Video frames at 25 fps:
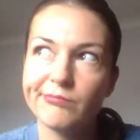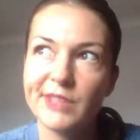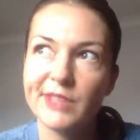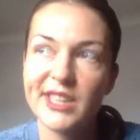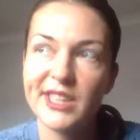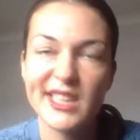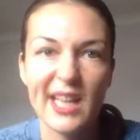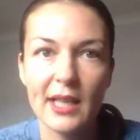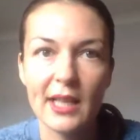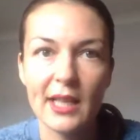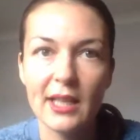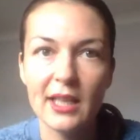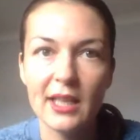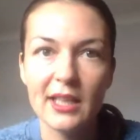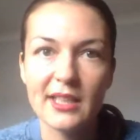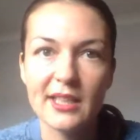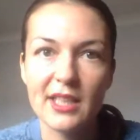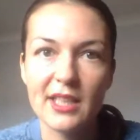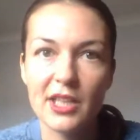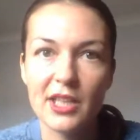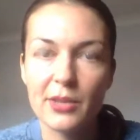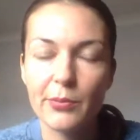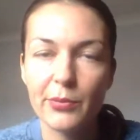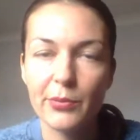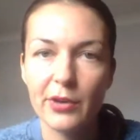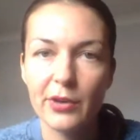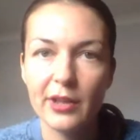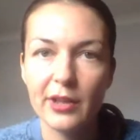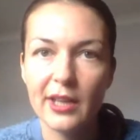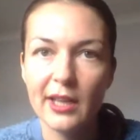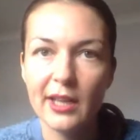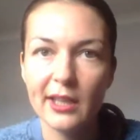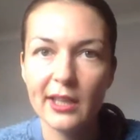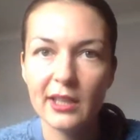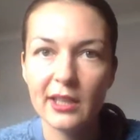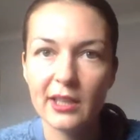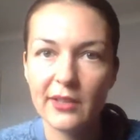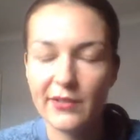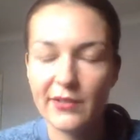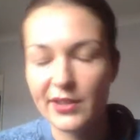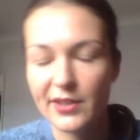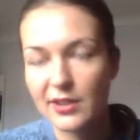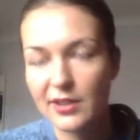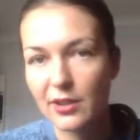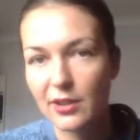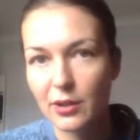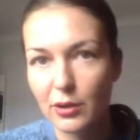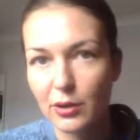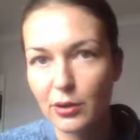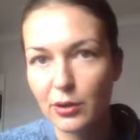selling such a product if it's
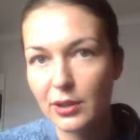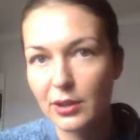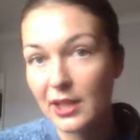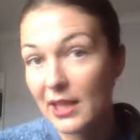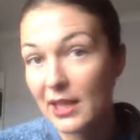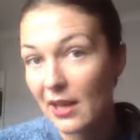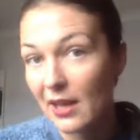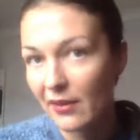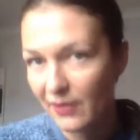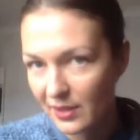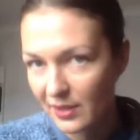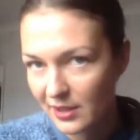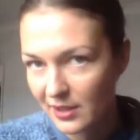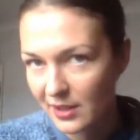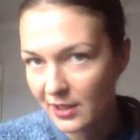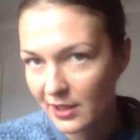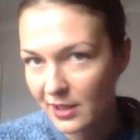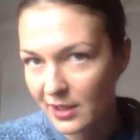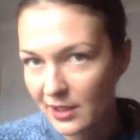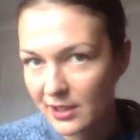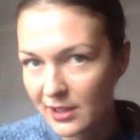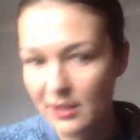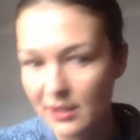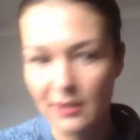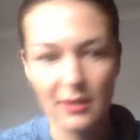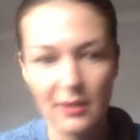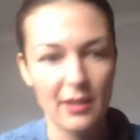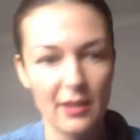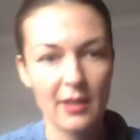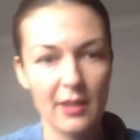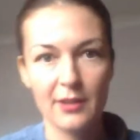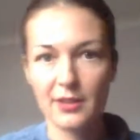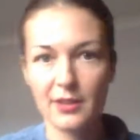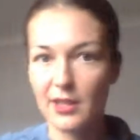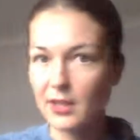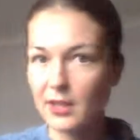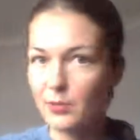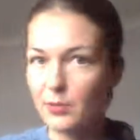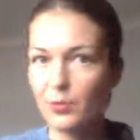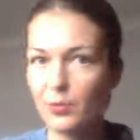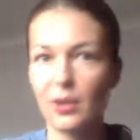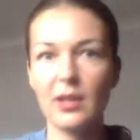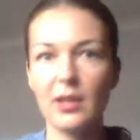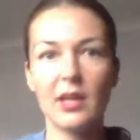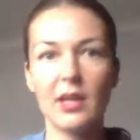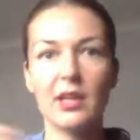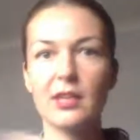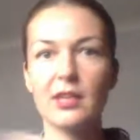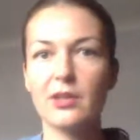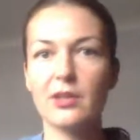not good enough as it is? This
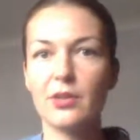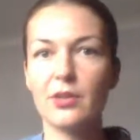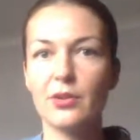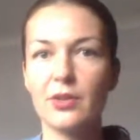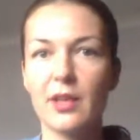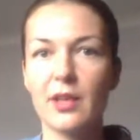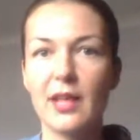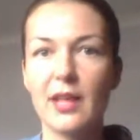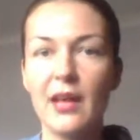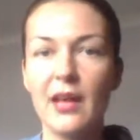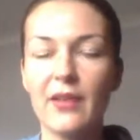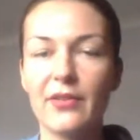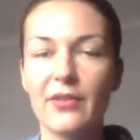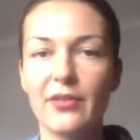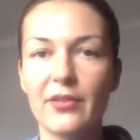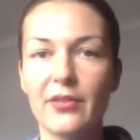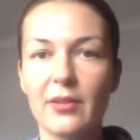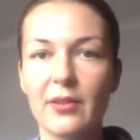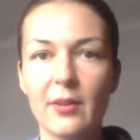product is good enough.